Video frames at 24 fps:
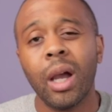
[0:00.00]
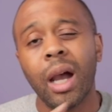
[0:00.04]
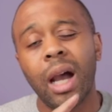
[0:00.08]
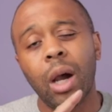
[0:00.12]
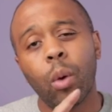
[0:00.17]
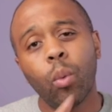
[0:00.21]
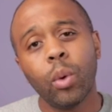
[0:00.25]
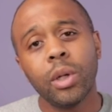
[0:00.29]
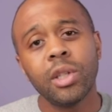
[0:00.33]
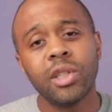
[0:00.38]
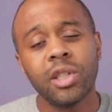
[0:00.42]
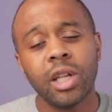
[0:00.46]
I
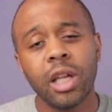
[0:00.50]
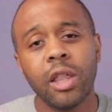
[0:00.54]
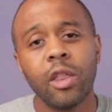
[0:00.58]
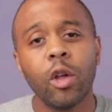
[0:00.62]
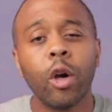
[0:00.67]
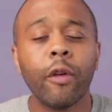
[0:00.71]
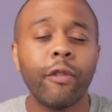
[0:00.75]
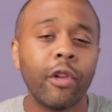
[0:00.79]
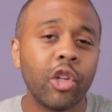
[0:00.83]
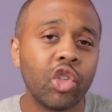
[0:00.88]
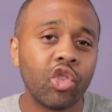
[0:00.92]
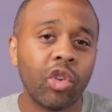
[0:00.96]
would say though,
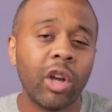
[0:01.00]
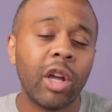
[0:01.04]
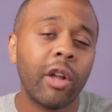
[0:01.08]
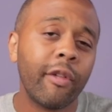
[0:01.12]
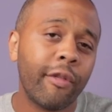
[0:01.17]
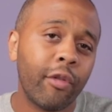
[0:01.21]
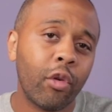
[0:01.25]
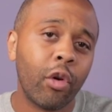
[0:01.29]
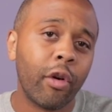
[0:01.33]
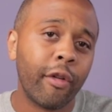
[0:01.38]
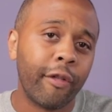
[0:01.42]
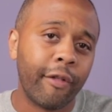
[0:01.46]
if you're training
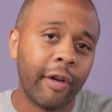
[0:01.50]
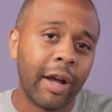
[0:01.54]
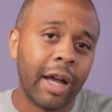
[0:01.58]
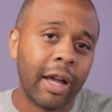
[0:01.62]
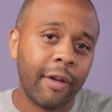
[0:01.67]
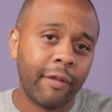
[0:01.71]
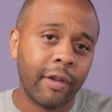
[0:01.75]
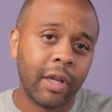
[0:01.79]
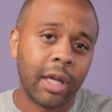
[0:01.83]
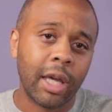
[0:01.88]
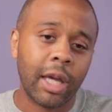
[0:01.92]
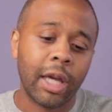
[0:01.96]
for a
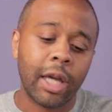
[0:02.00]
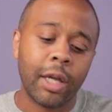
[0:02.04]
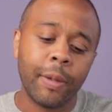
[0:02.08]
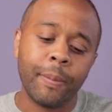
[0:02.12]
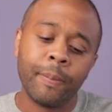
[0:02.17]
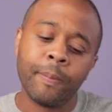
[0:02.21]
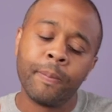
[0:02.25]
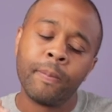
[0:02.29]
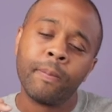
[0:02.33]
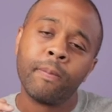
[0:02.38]
5K,